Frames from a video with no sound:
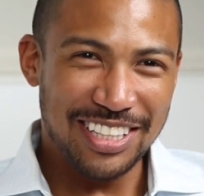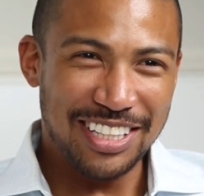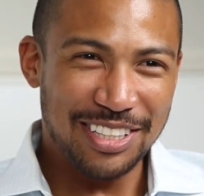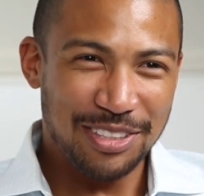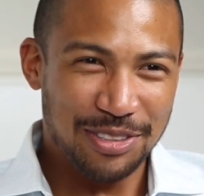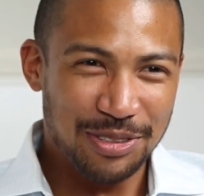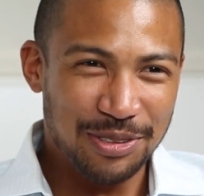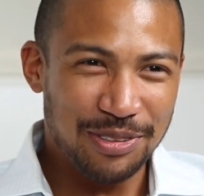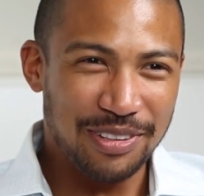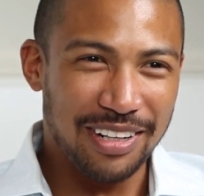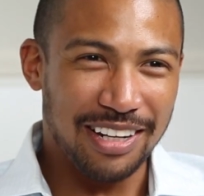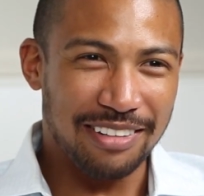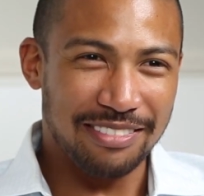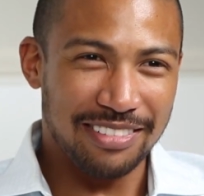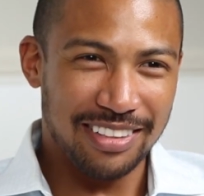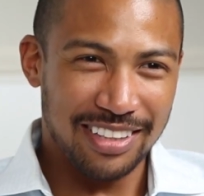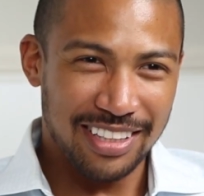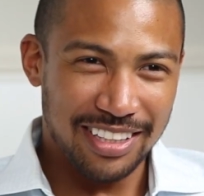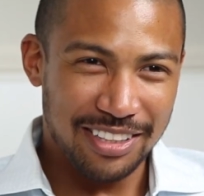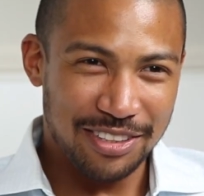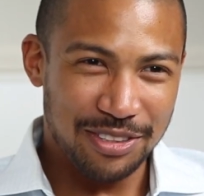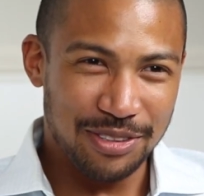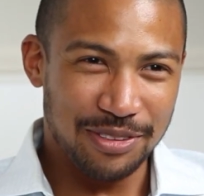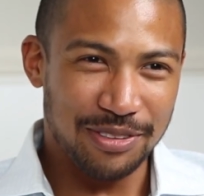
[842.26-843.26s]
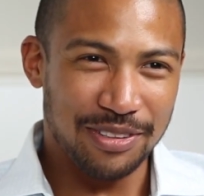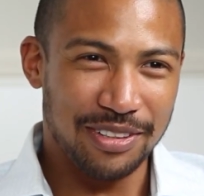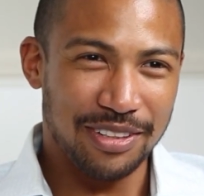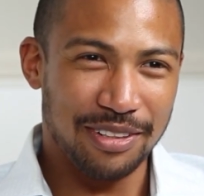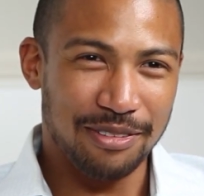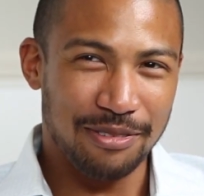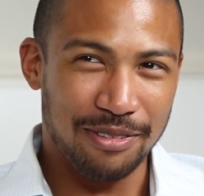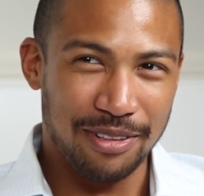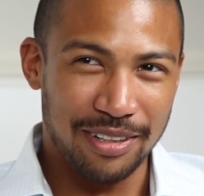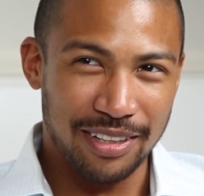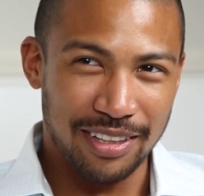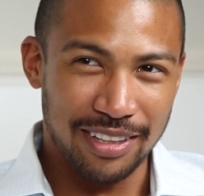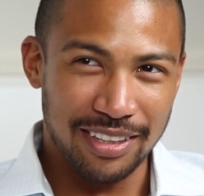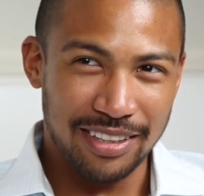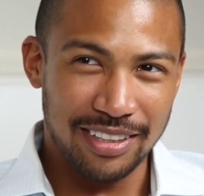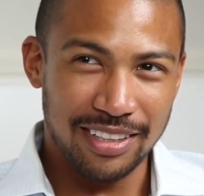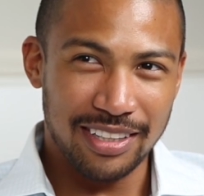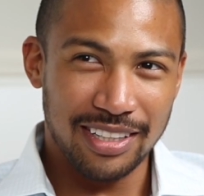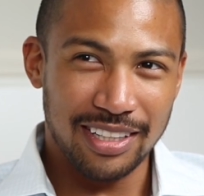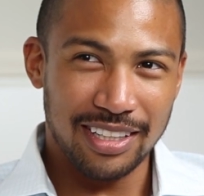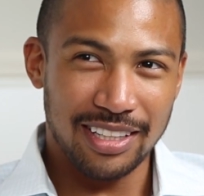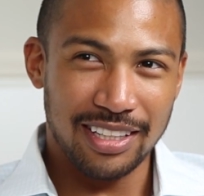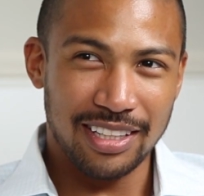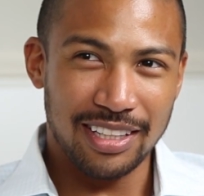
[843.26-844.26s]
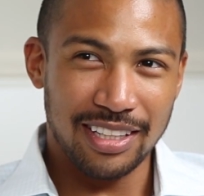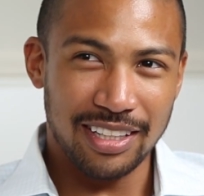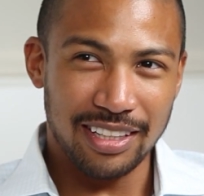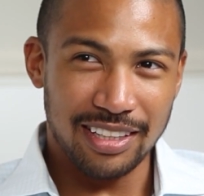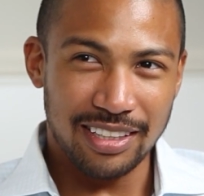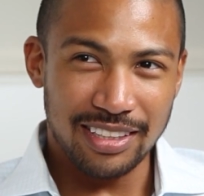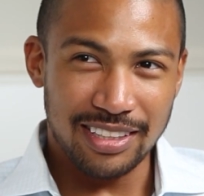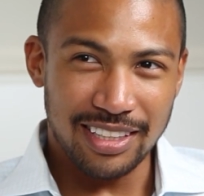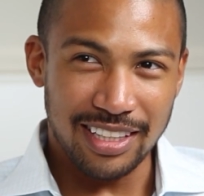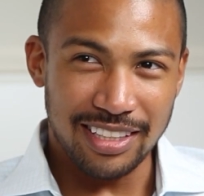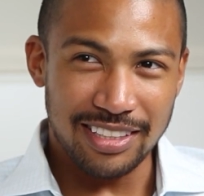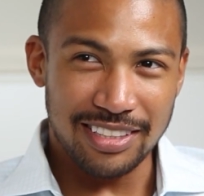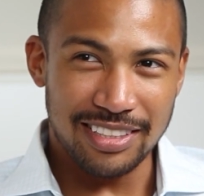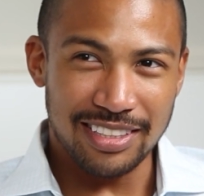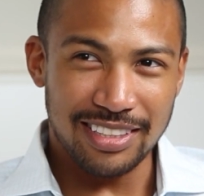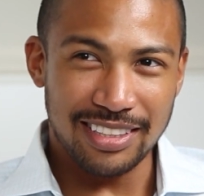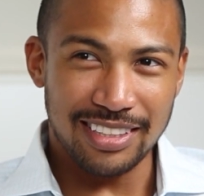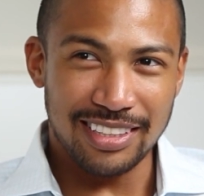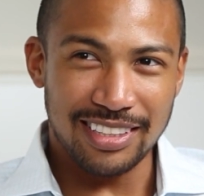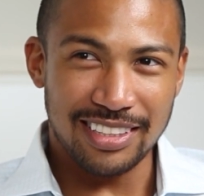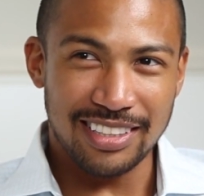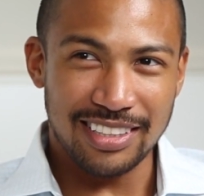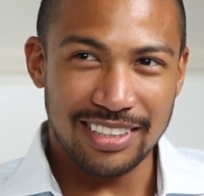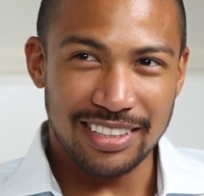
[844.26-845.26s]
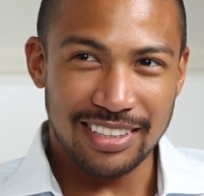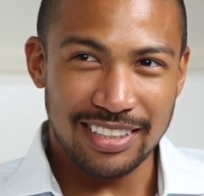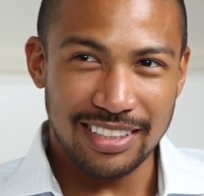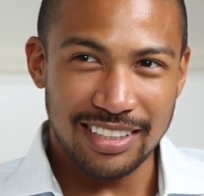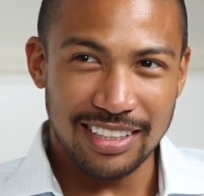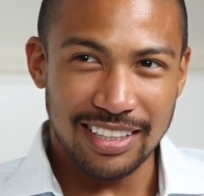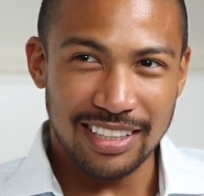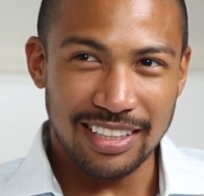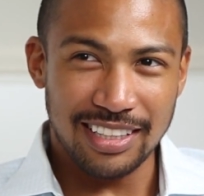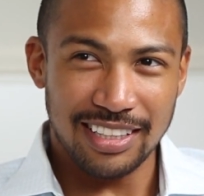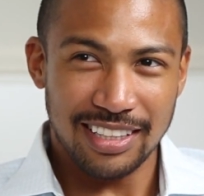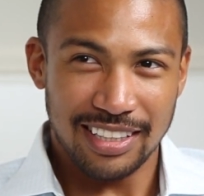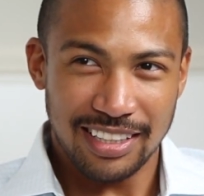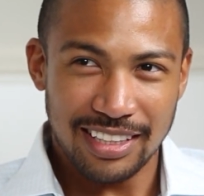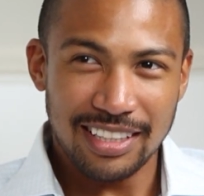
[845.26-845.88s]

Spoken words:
like true to everything, true to your word, your intentions. Like.